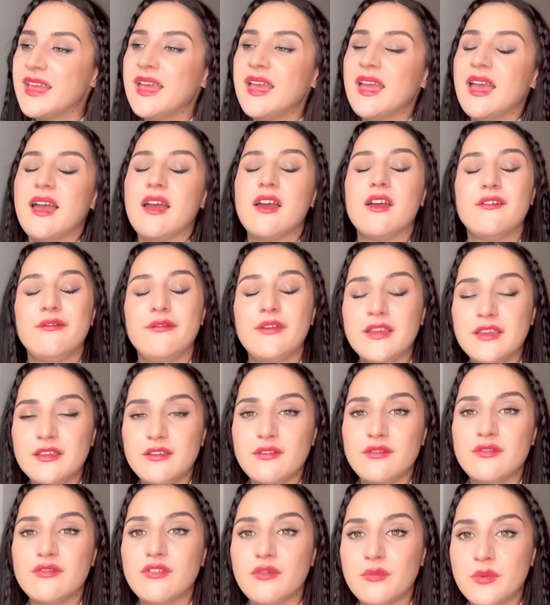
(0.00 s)
Thank
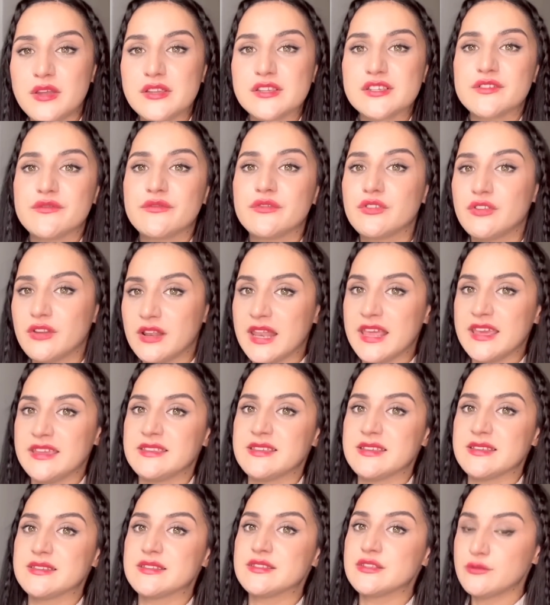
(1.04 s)
you so much for the
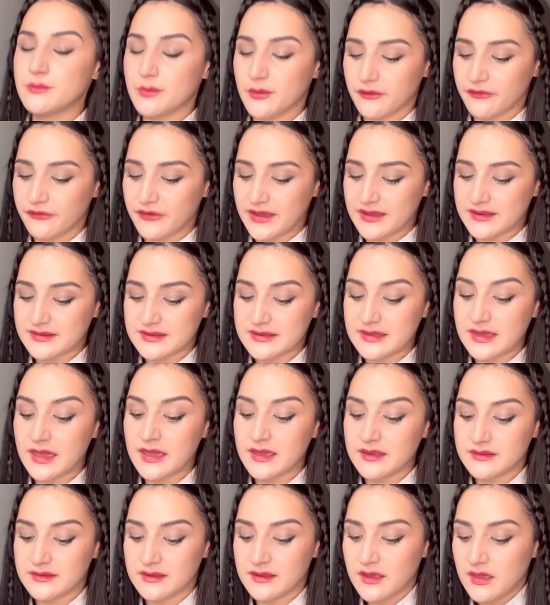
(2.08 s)
latest super thanks.
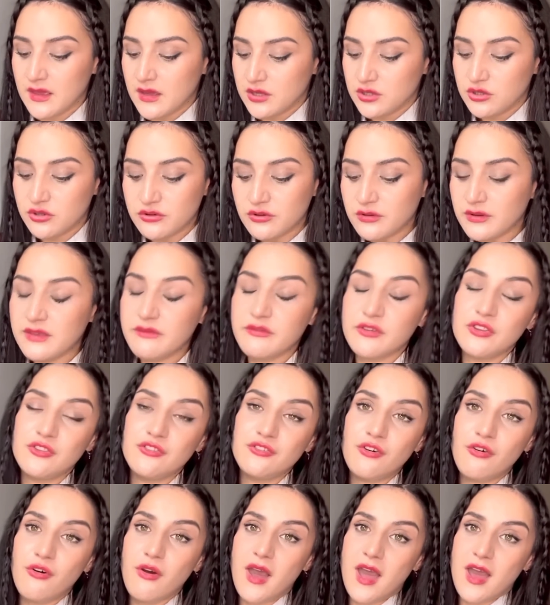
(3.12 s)
Guys, you don't even
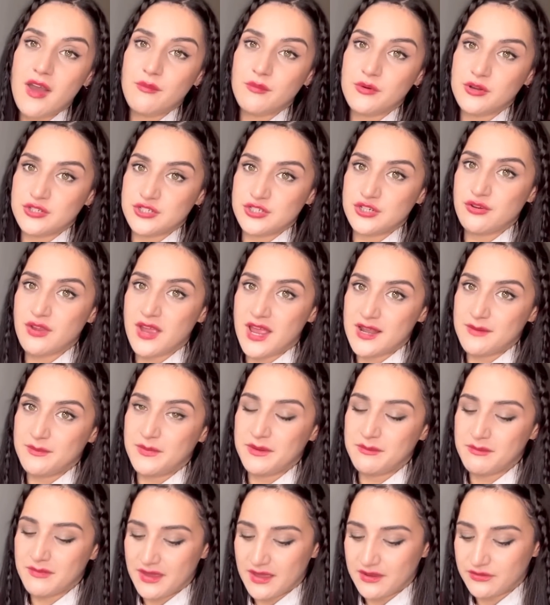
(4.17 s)
know how much you're
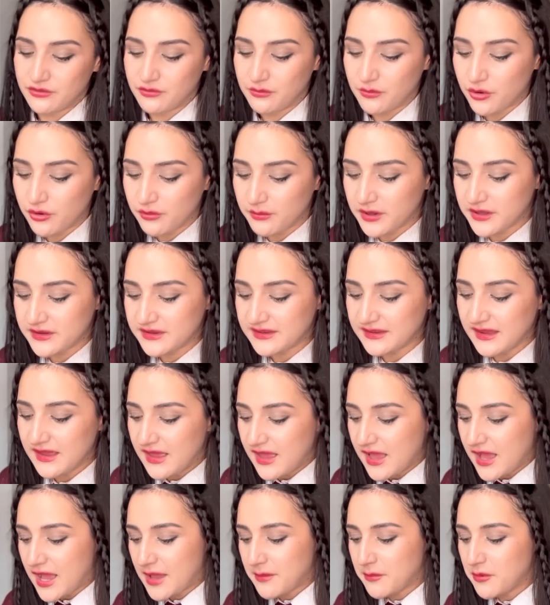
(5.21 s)
helping me at the moment.
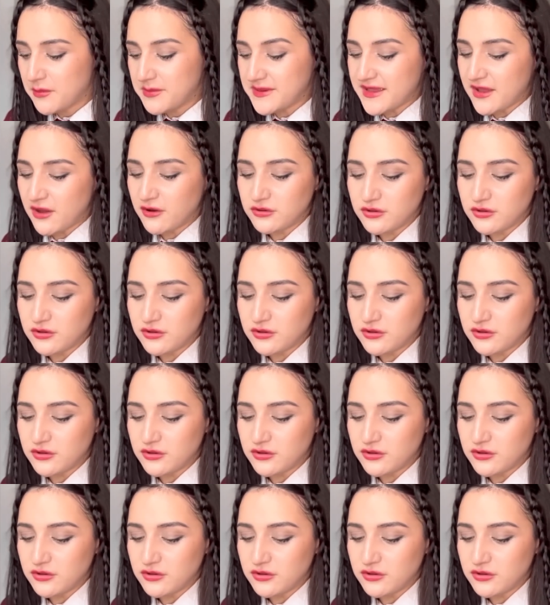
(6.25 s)
I'm a bit on